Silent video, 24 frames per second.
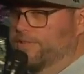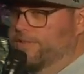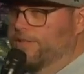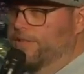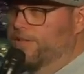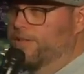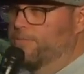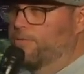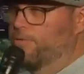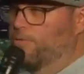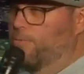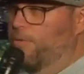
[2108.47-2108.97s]
is
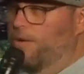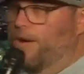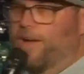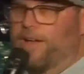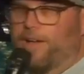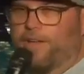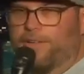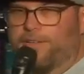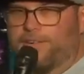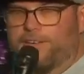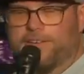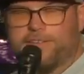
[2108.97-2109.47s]
going to be
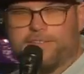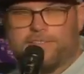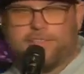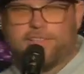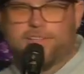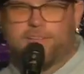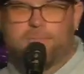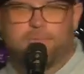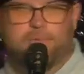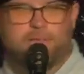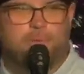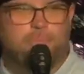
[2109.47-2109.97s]
wild and it's
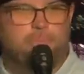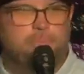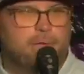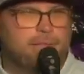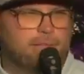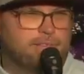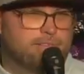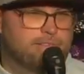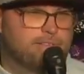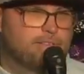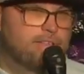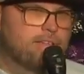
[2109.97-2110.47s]
going to be
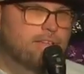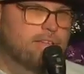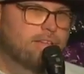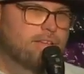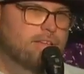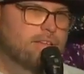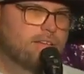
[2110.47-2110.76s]
amazing.